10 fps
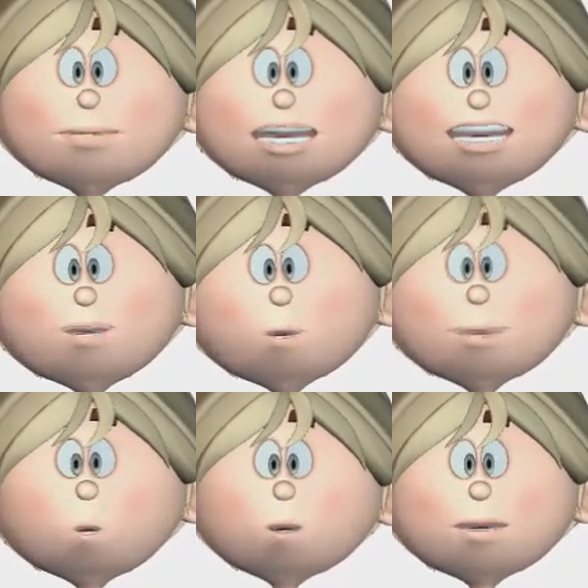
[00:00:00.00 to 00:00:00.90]
You should
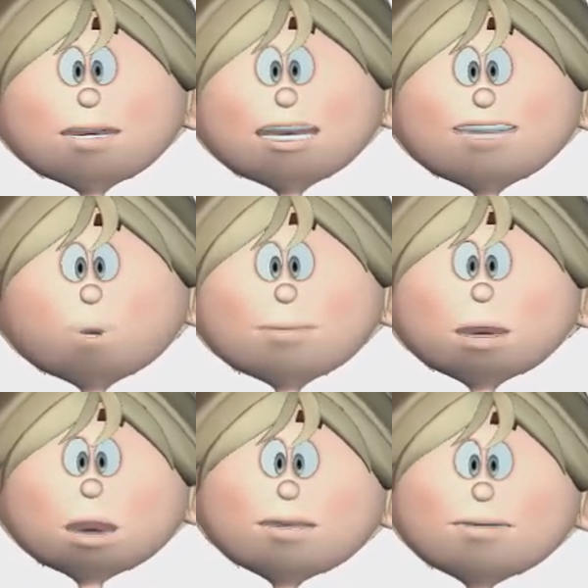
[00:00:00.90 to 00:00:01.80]
try this at
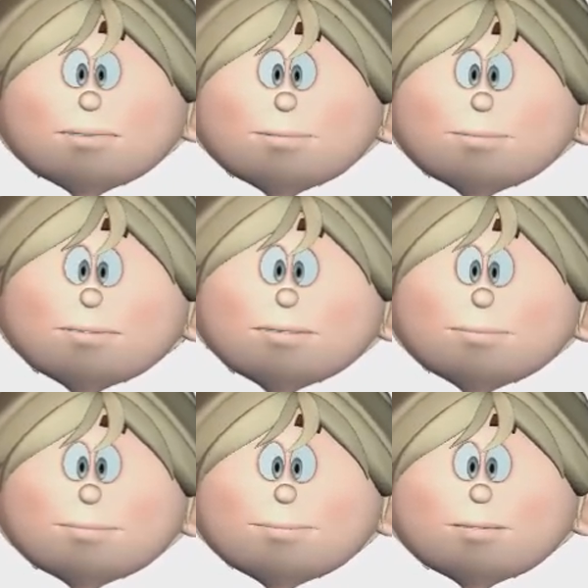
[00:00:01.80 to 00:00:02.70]
home.
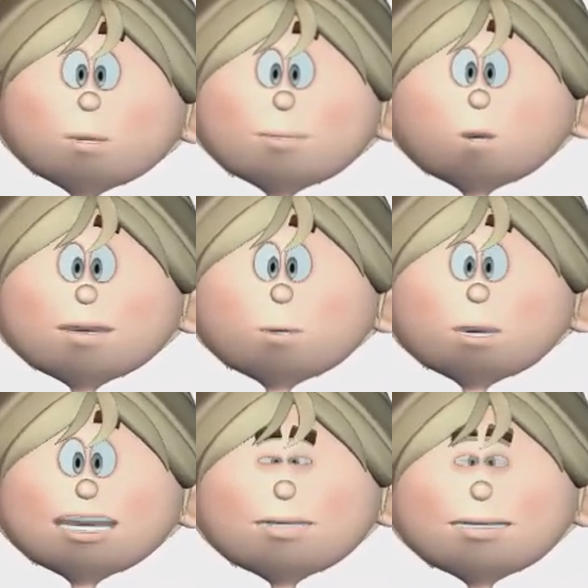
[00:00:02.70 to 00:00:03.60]
Try to
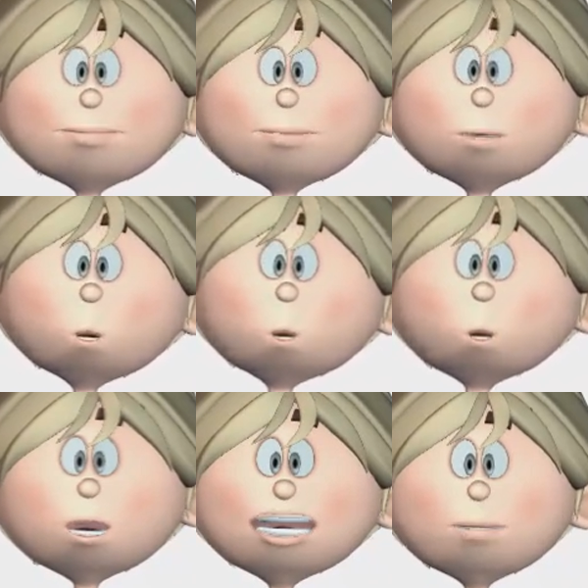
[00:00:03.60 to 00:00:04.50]
get
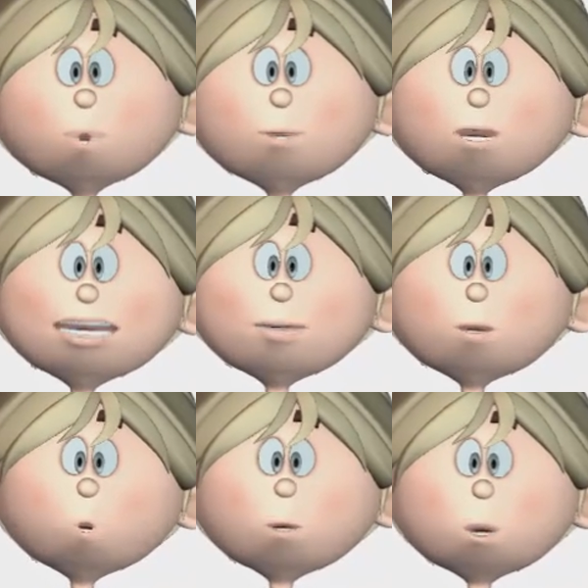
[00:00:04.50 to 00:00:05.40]
two
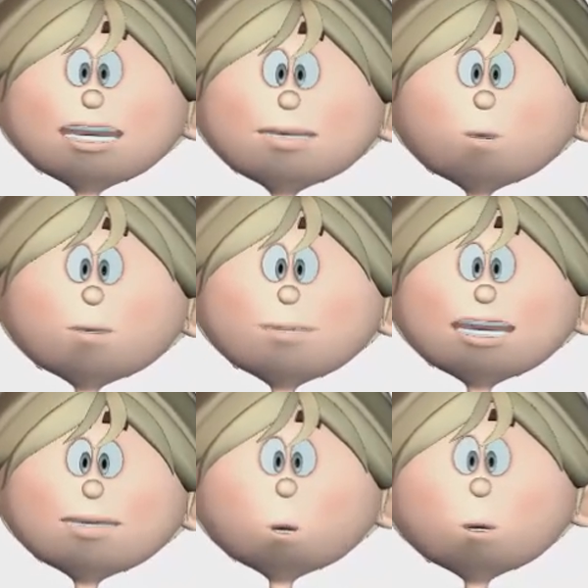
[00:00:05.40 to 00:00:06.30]
different groups of
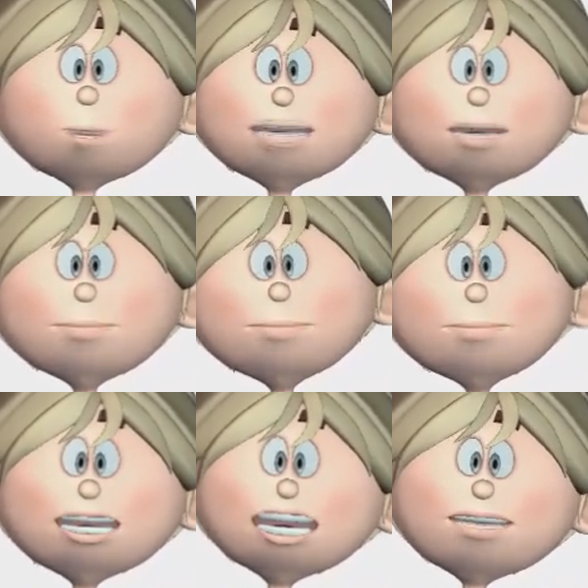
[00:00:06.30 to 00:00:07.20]
objects that you'll
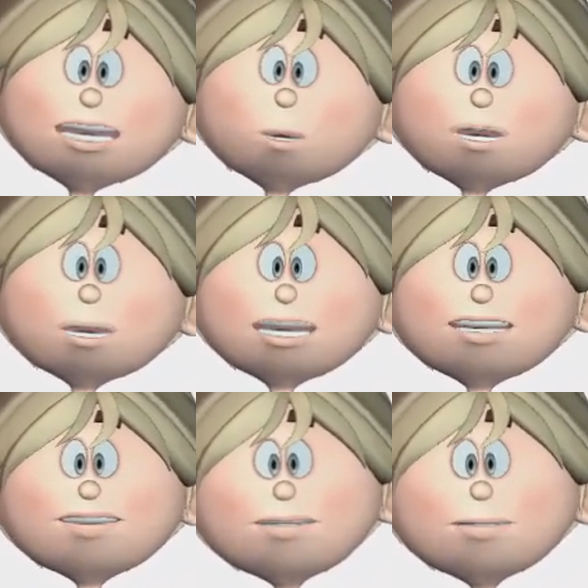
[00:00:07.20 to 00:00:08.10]
use as
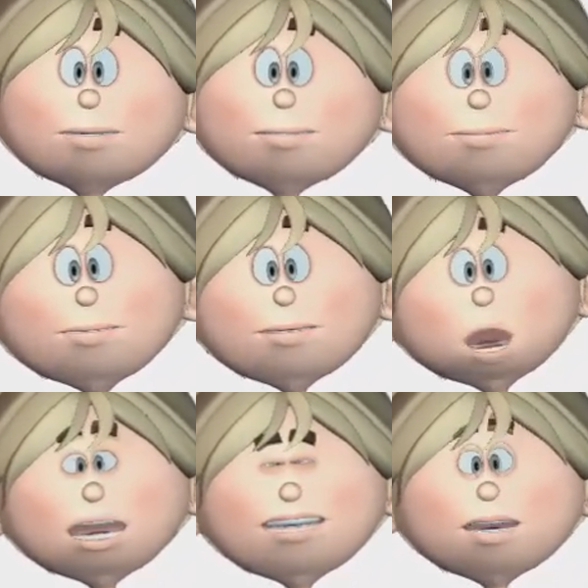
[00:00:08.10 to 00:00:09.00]
counters,
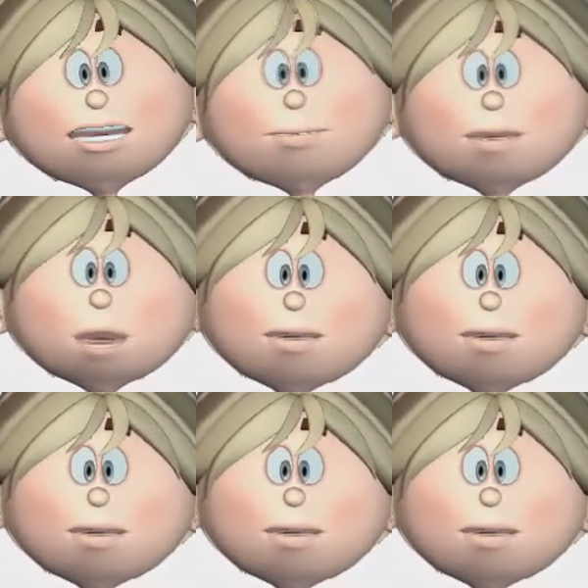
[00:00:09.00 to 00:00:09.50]
and see how